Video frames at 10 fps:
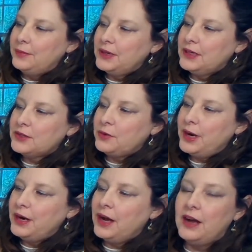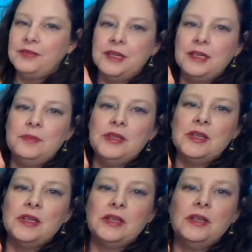because quite often in
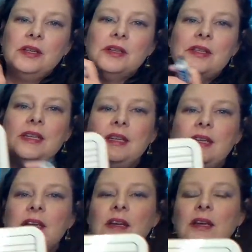music you'll see